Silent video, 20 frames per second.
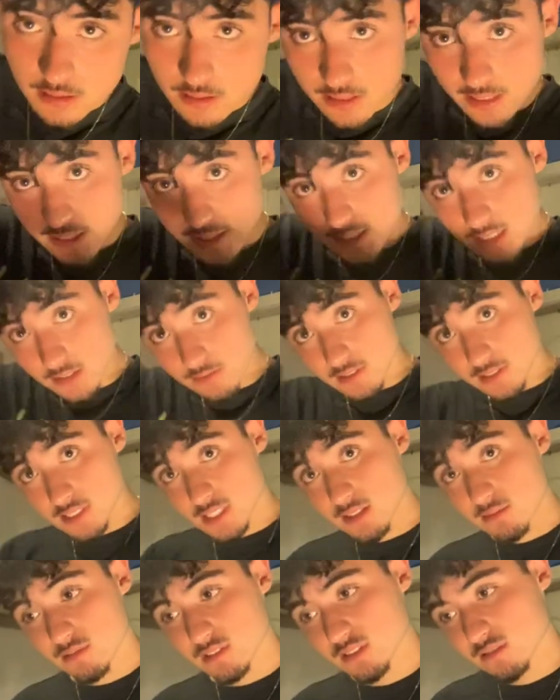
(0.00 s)
Thanksgiving
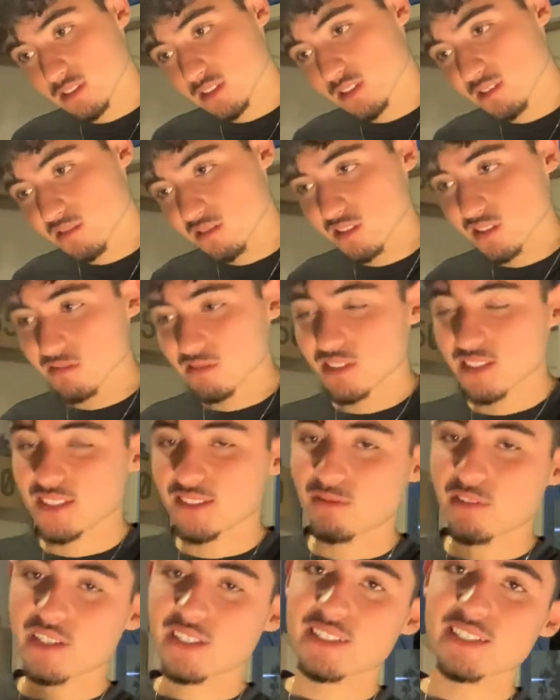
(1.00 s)
time was around the corner, which is
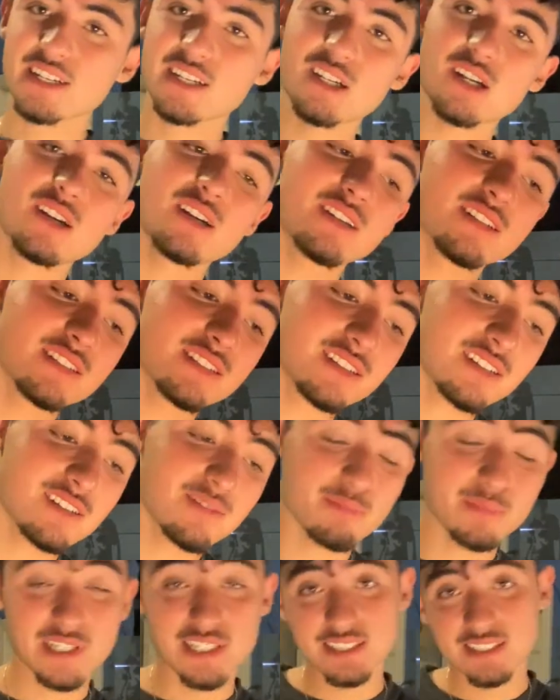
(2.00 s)
right now,
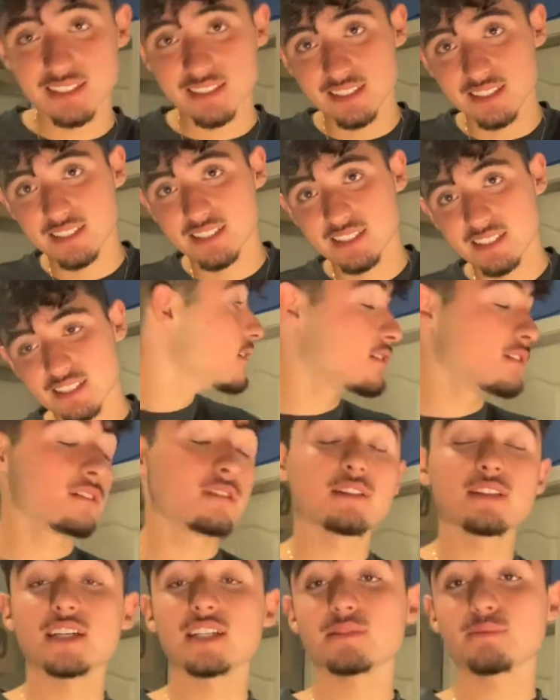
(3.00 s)
basically.
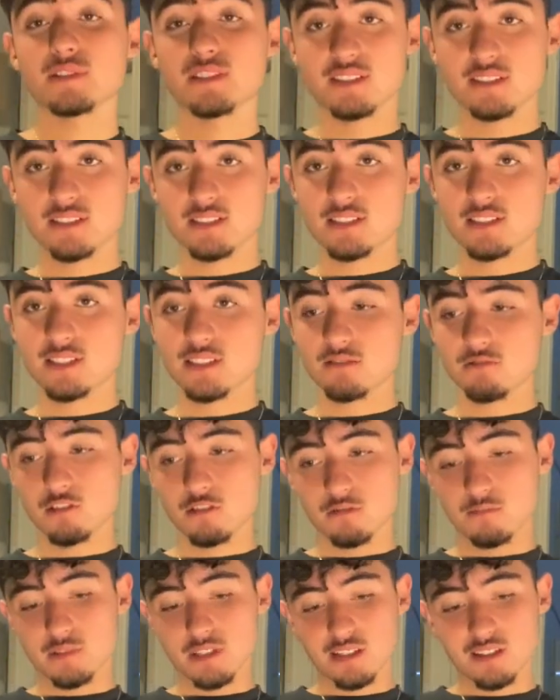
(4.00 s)
Last minute decision
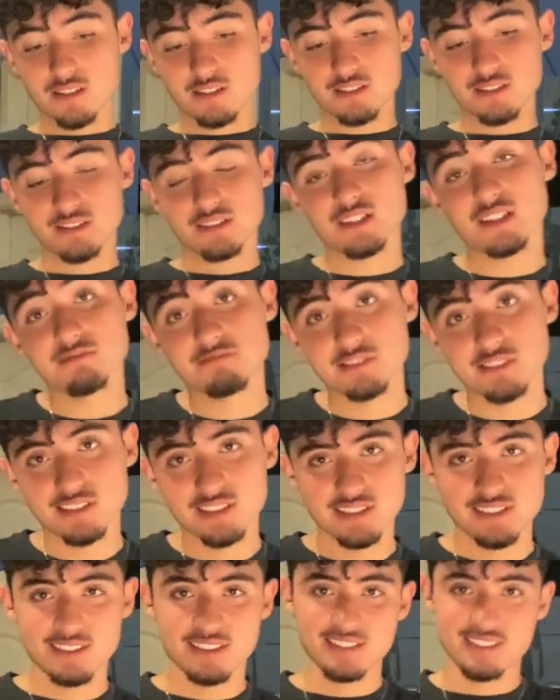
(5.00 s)
went with my cousin, Javi.
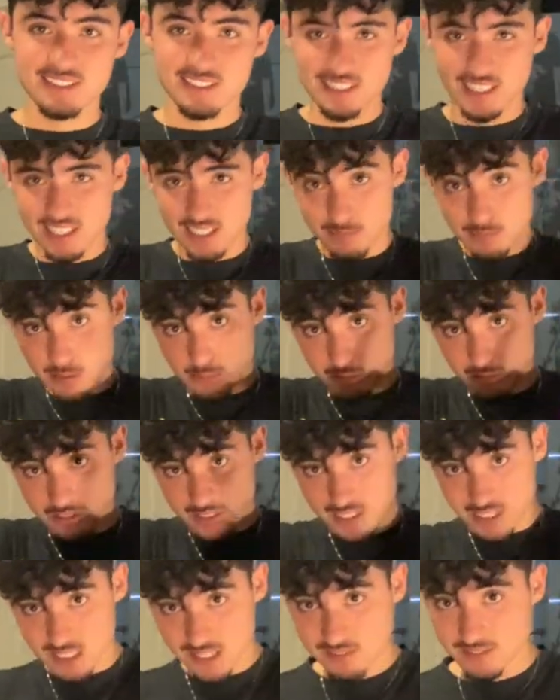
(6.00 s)
Shout out my
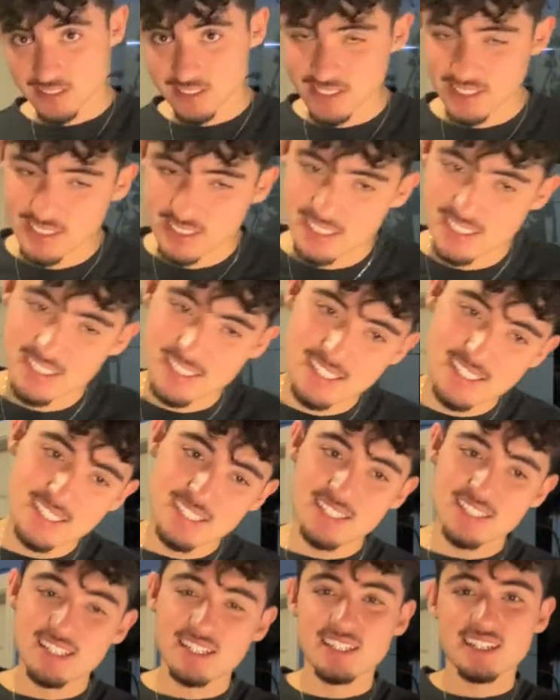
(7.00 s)
boy, Javi.
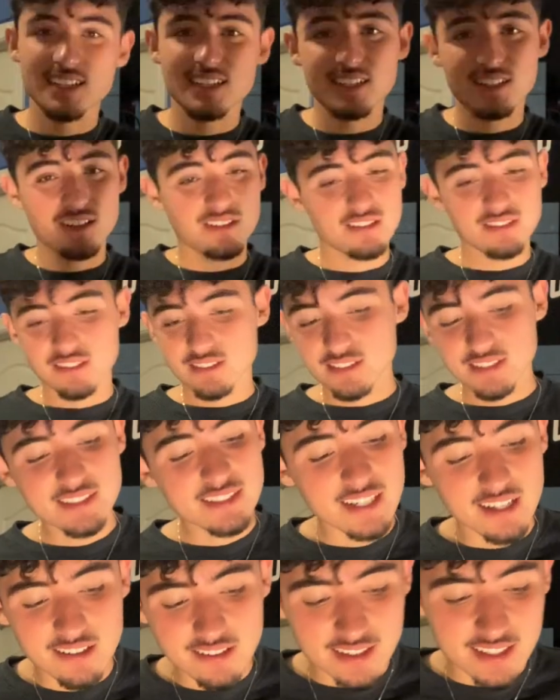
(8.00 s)

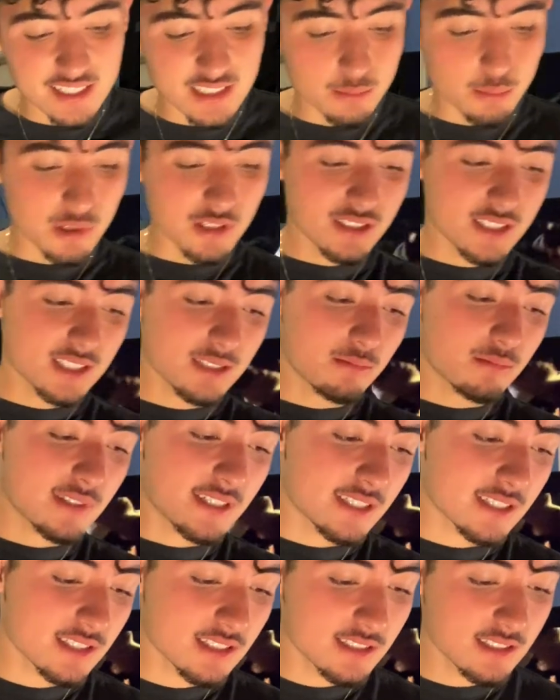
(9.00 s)
Down ass person,
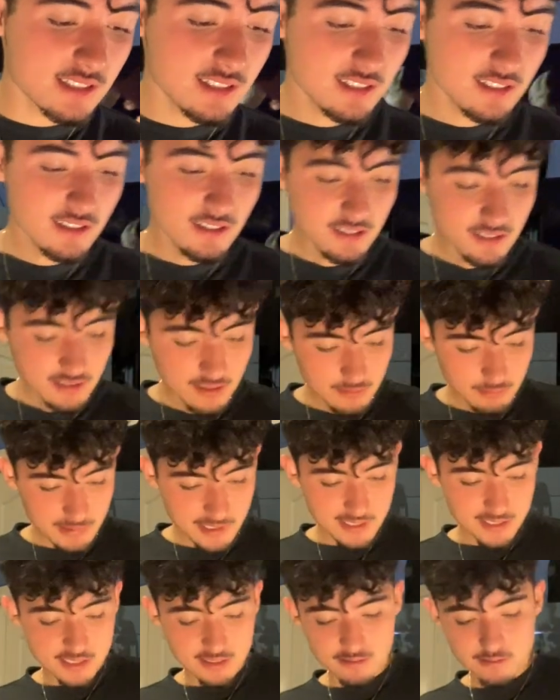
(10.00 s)
bro.
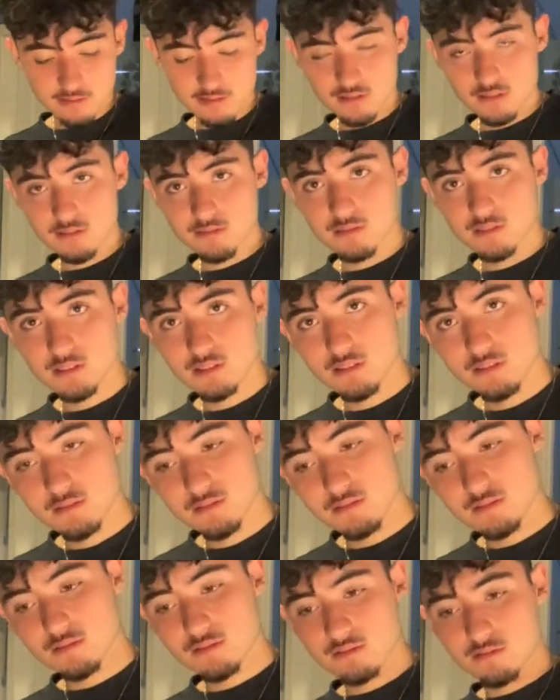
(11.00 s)
Appreciate him for real.
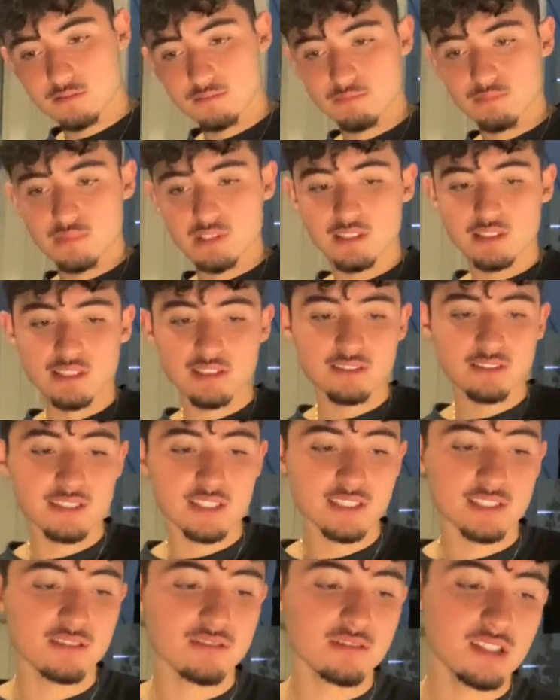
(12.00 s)
But it was
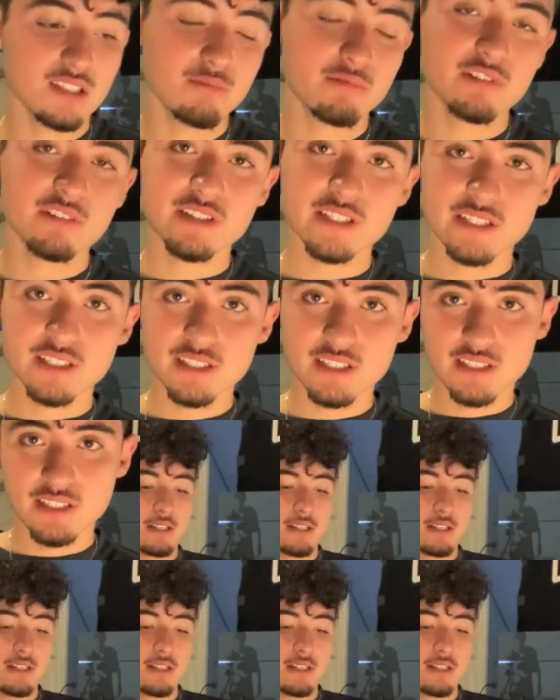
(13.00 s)
like 2 in the morning.